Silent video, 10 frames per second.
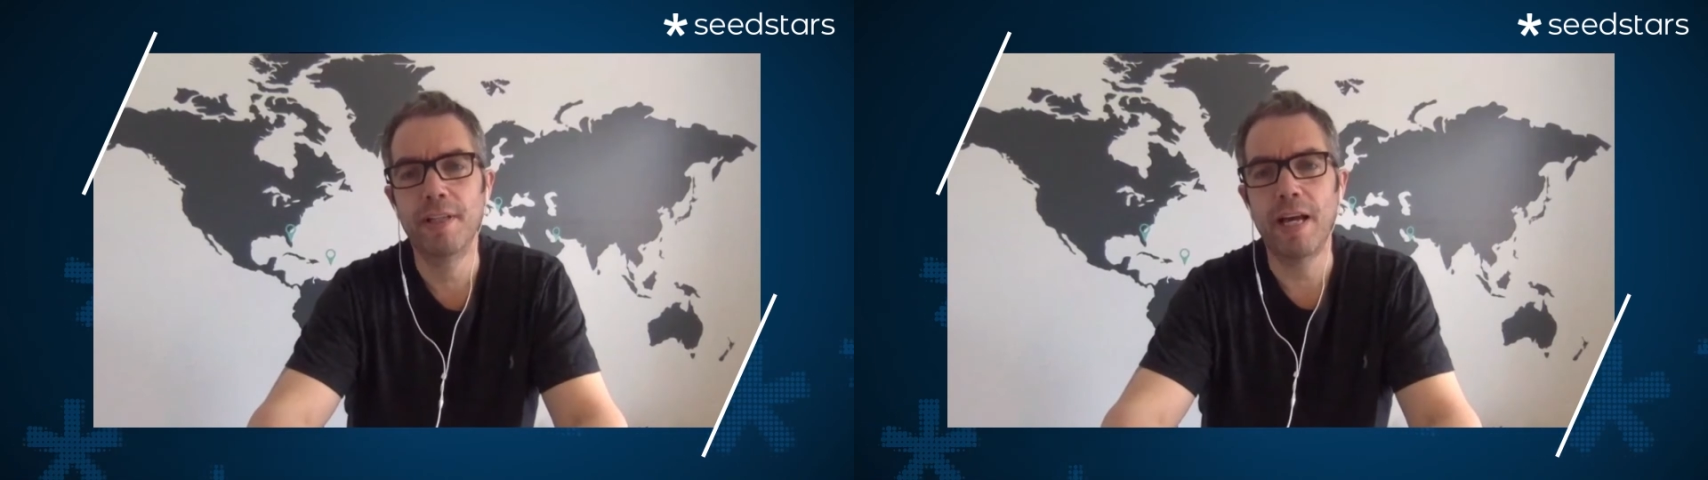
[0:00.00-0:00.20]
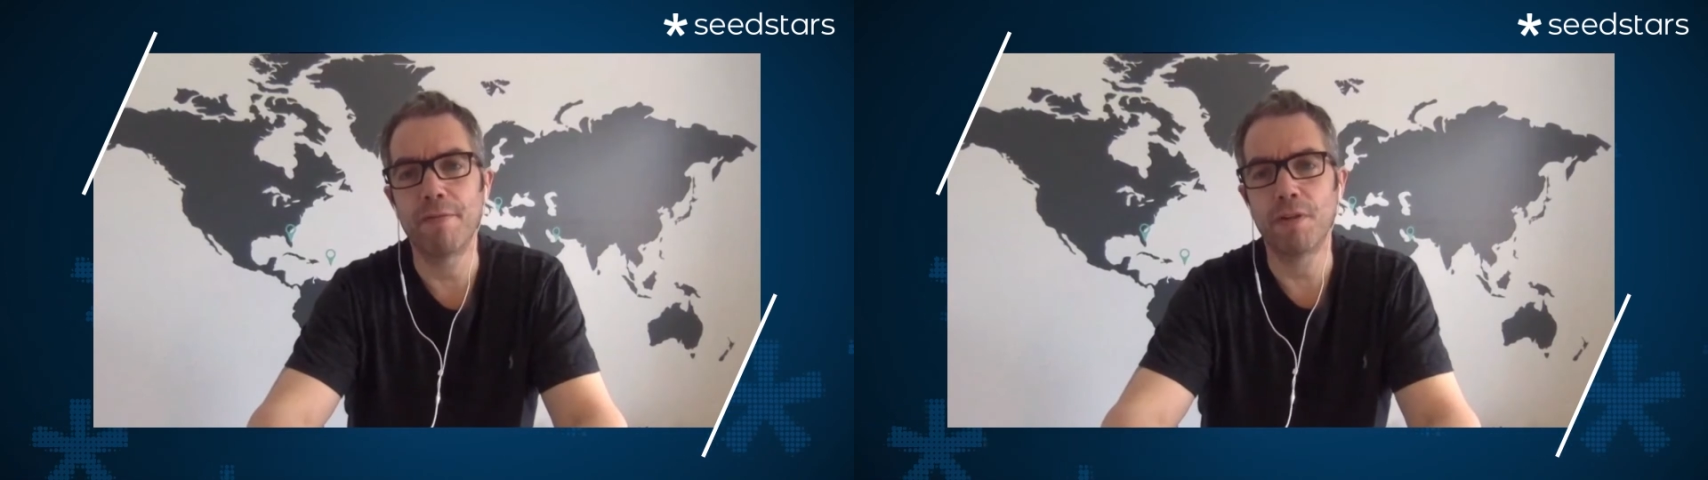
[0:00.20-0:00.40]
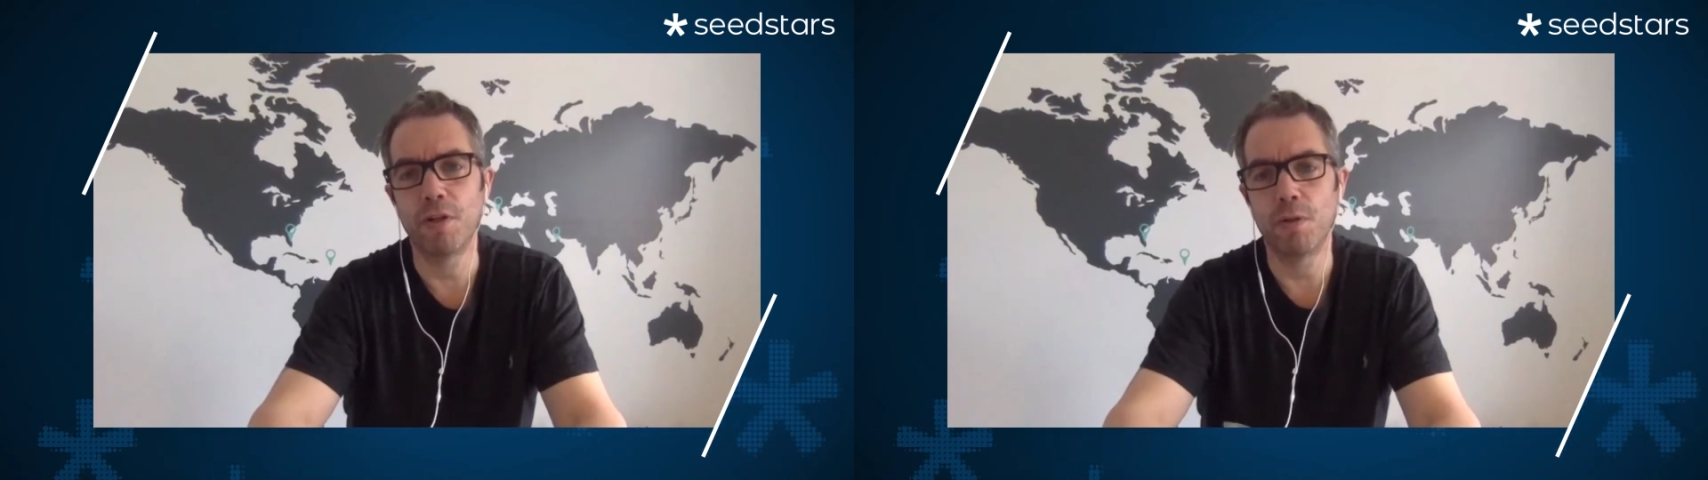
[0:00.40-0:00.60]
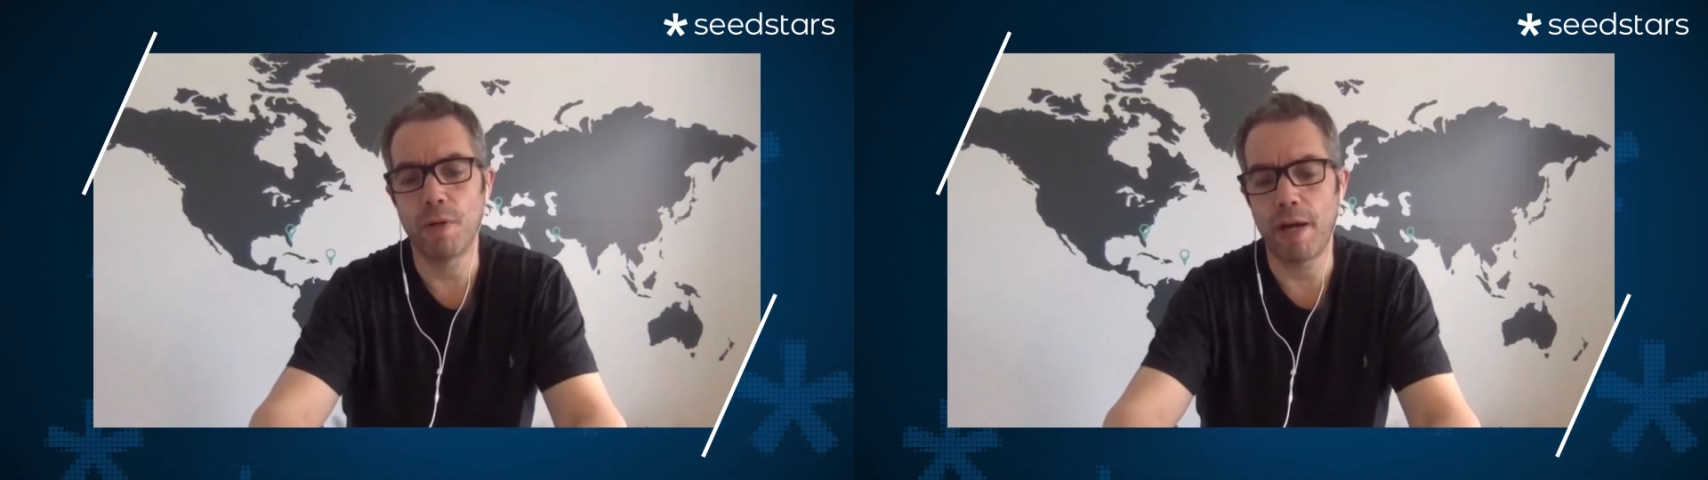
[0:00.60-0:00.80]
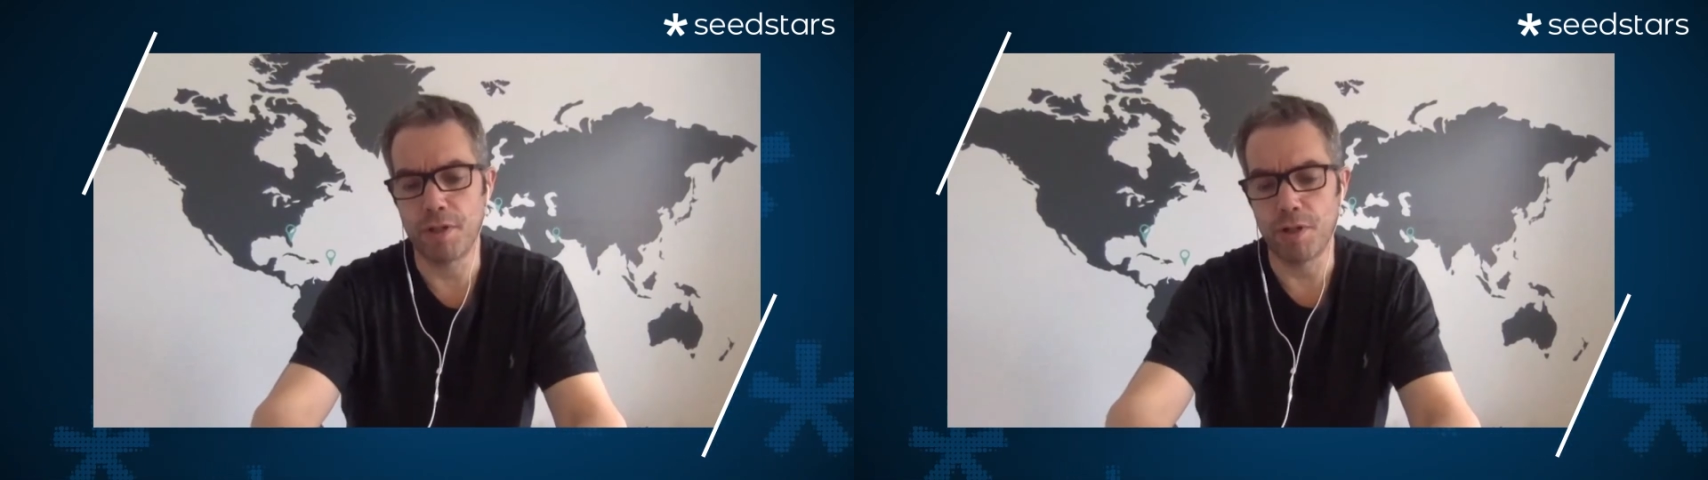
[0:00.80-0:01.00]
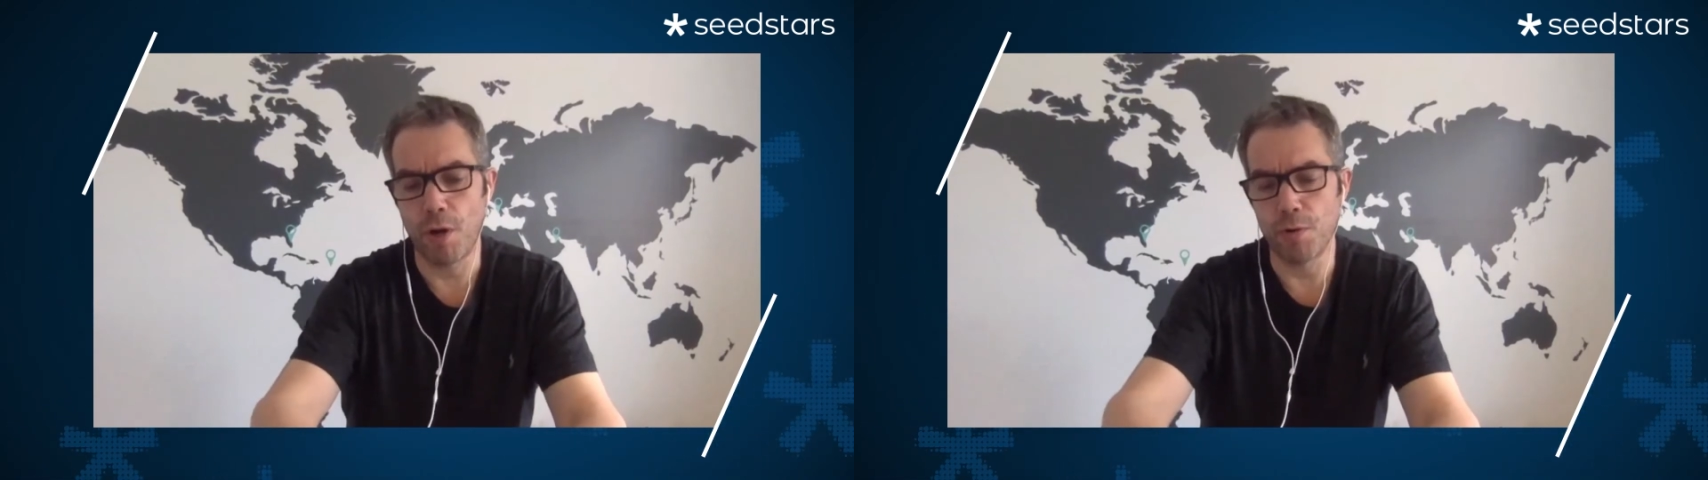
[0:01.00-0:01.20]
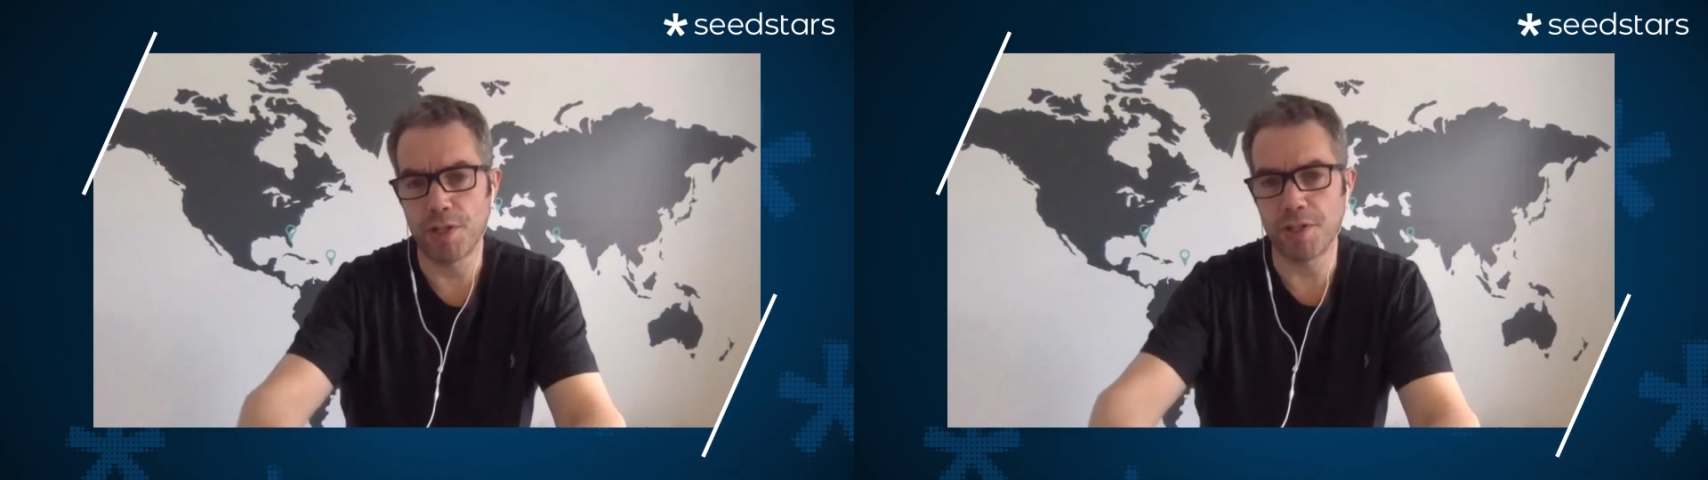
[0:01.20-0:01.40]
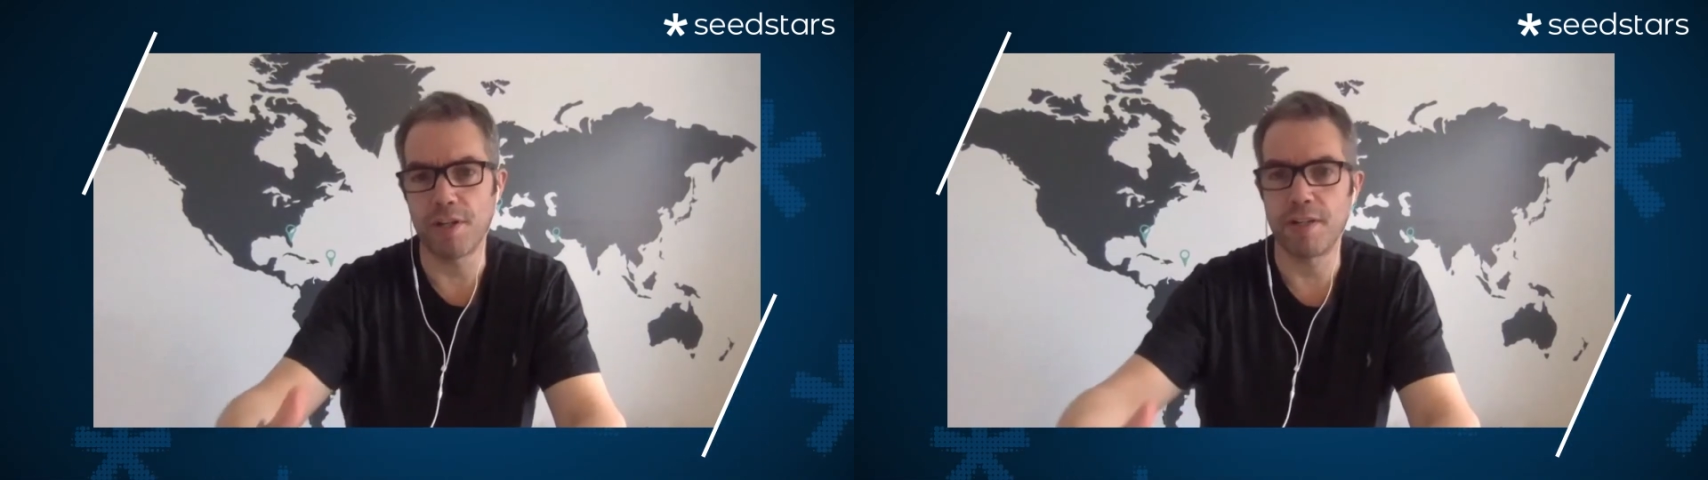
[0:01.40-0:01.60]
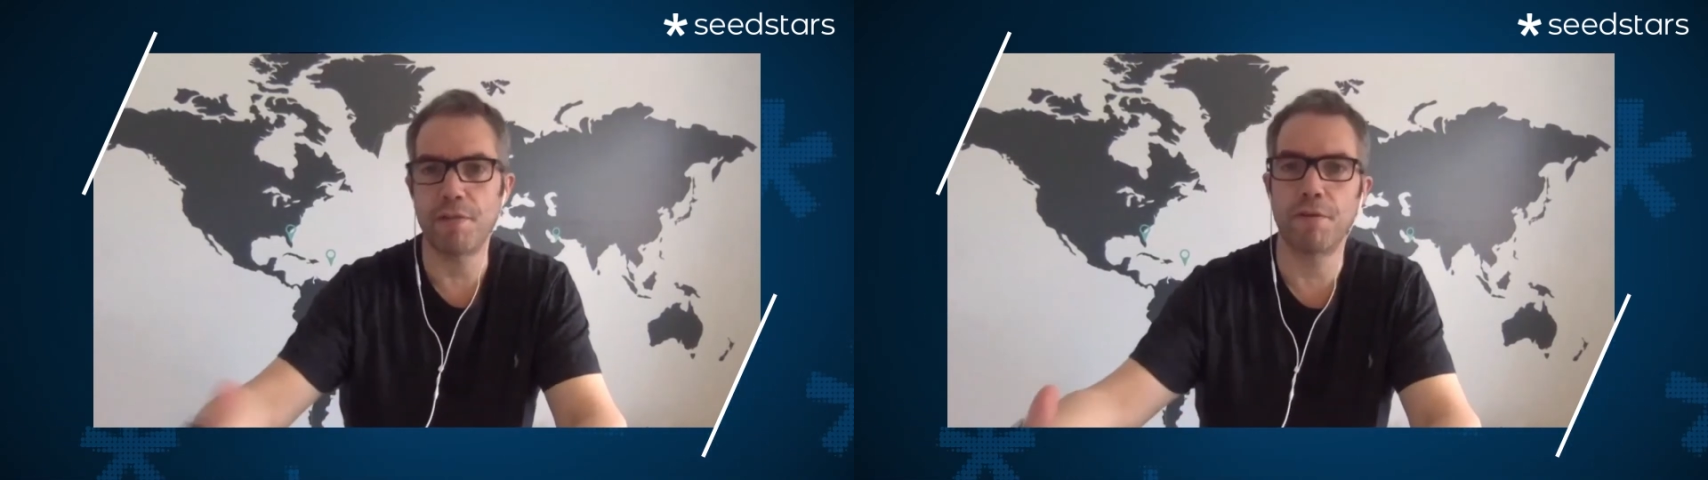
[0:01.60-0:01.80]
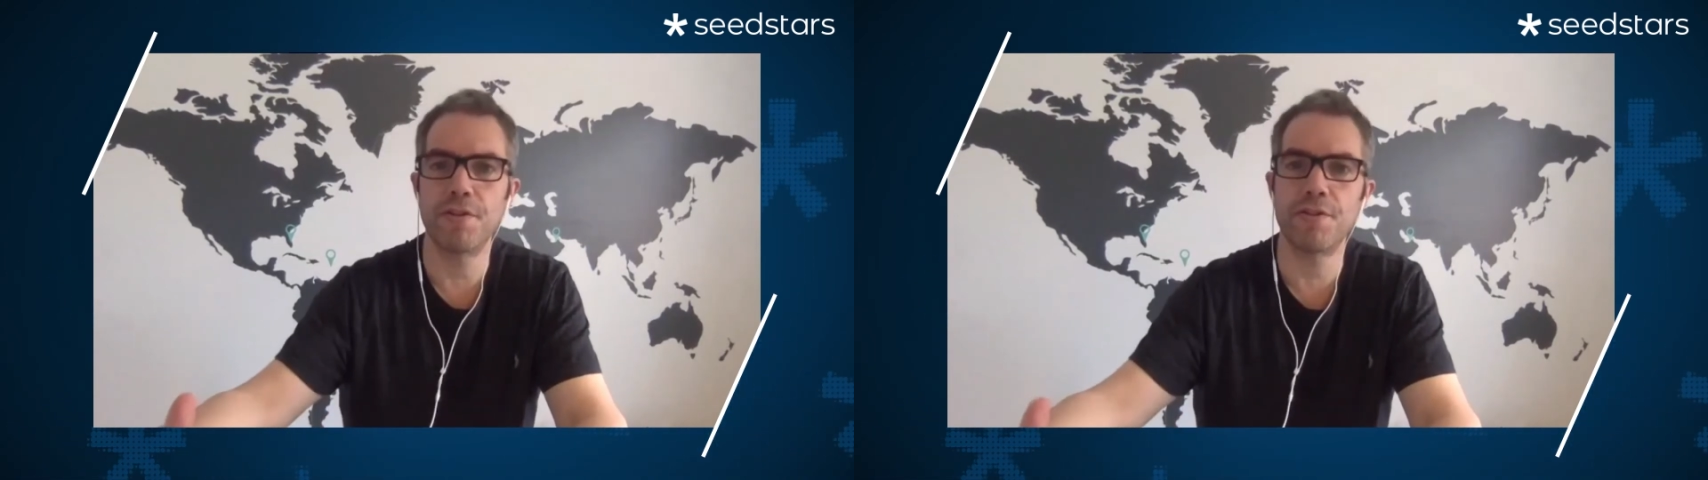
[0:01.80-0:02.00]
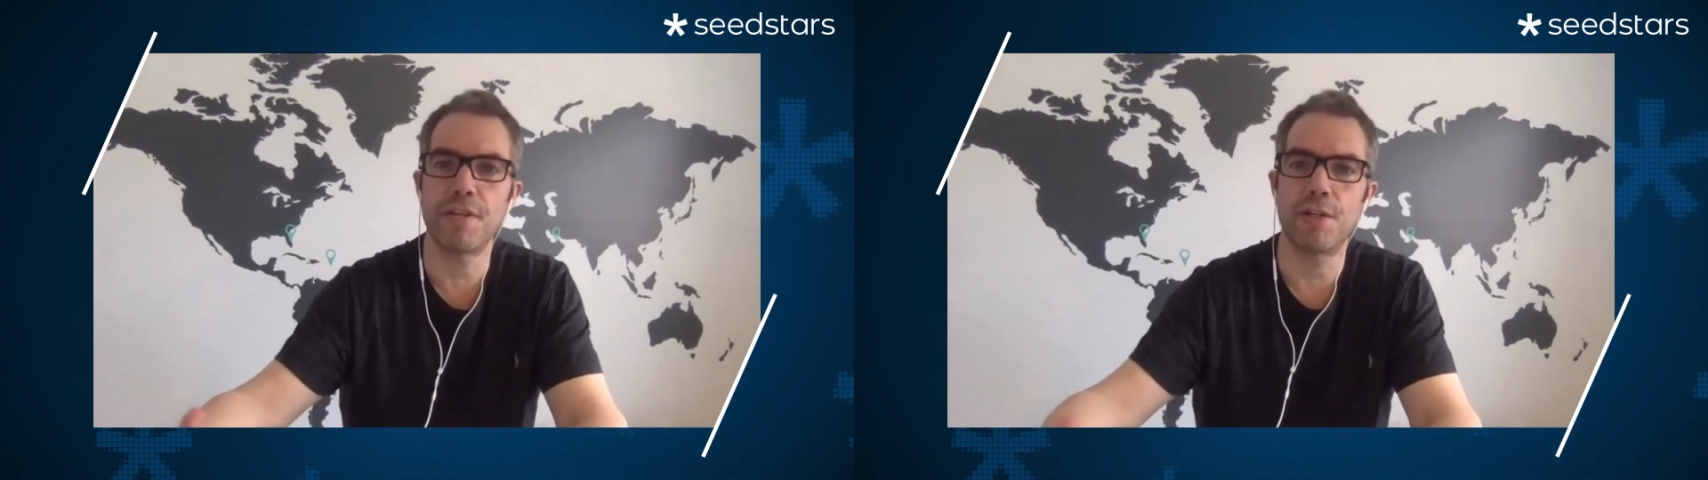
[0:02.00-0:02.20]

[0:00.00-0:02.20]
Have you noticed a difference